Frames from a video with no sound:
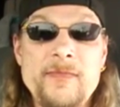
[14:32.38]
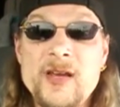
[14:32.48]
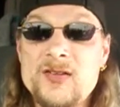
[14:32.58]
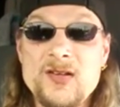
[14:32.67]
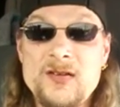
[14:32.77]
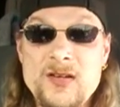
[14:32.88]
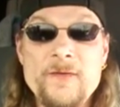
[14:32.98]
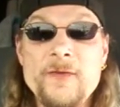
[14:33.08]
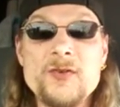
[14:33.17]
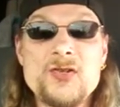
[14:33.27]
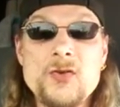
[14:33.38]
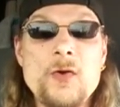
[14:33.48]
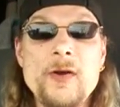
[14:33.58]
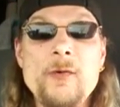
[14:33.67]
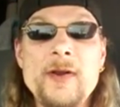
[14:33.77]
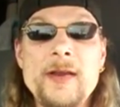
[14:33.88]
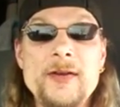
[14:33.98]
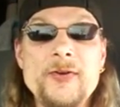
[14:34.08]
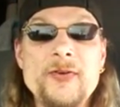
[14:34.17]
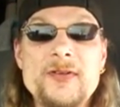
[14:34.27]
it's a different story when
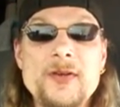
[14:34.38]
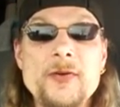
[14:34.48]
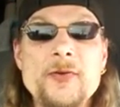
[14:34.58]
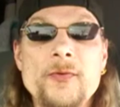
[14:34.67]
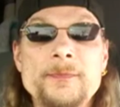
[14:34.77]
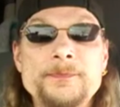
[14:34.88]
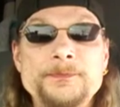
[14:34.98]
they do it to you.